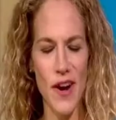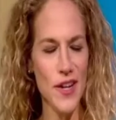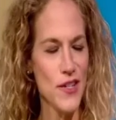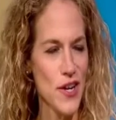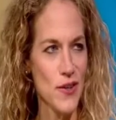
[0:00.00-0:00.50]

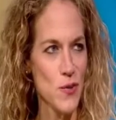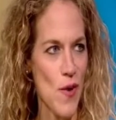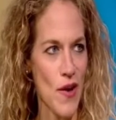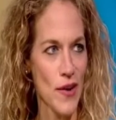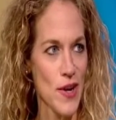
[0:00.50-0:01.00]
range here as
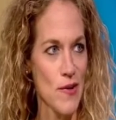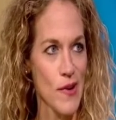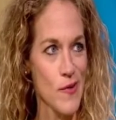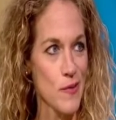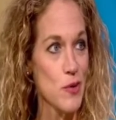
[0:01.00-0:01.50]
well,
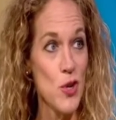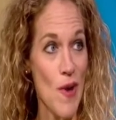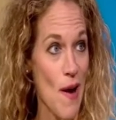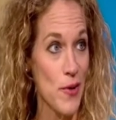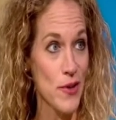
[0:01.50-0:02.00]
anywhere from 2
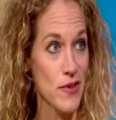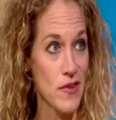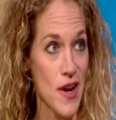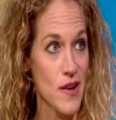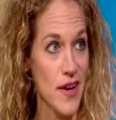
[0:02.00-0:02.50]
hours
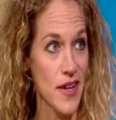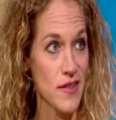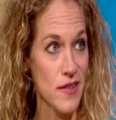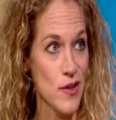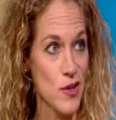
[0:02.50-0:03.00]

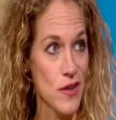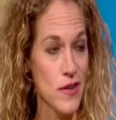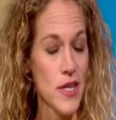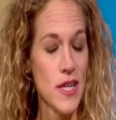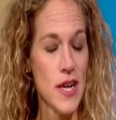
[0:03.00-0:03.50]

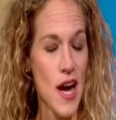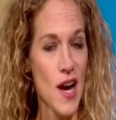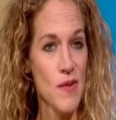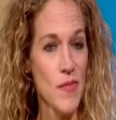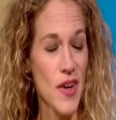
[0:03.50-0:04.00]
cancellation,
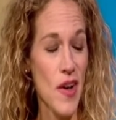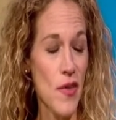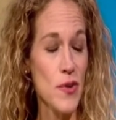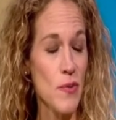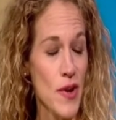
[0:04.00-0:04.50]
and
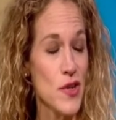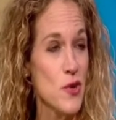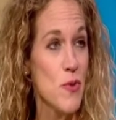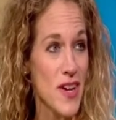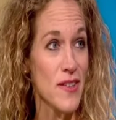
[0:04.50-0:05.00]
others want
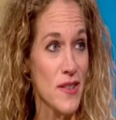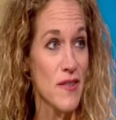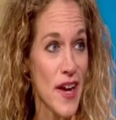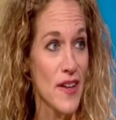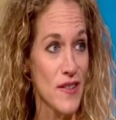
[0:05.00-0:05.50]
2 weeks
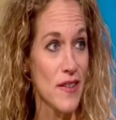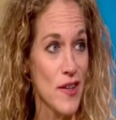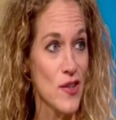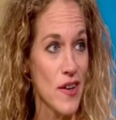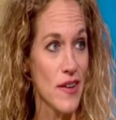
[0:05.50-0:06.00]
of cancellation.